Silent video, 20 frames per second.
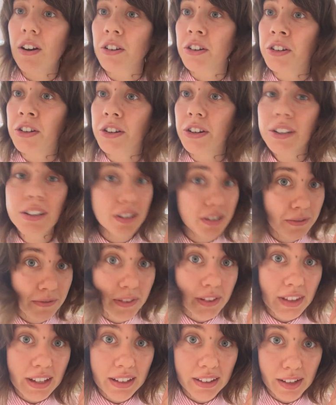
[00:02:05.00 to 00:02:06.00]
are good enough
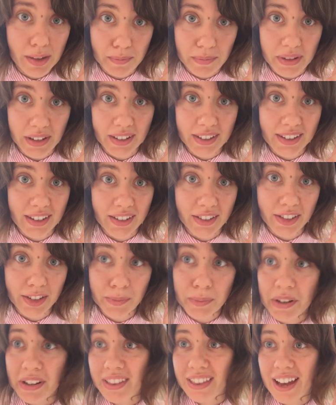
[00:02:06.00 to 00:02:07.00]
for the Olympics, let's
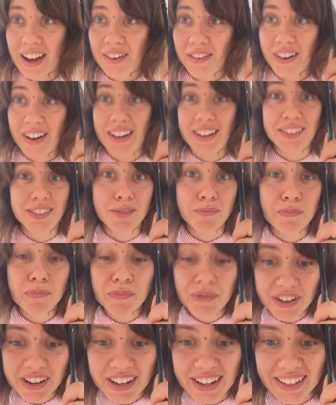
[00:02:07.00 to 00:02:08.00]
just put it that way. It was
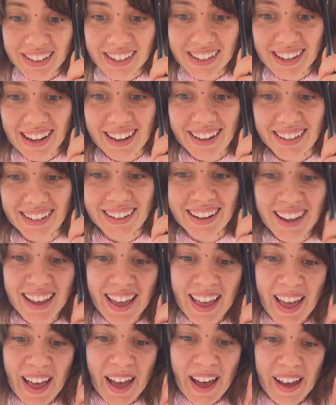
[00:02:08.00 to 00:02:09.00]
pretty insane.
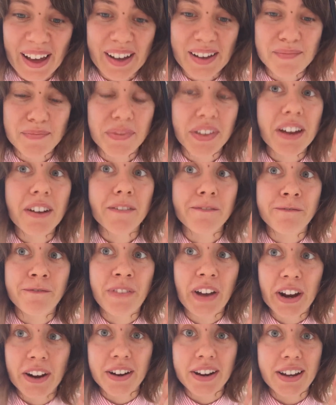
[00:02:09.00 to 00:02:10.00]
They are
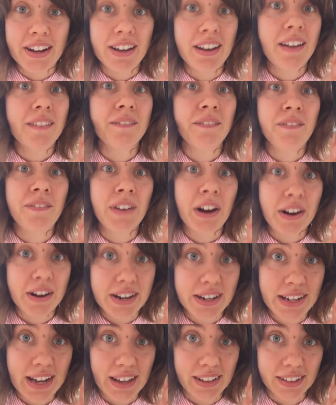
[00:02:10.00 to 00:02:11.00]
very,
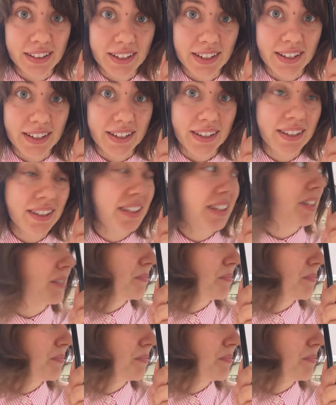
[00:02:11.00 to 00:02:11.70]
very talented.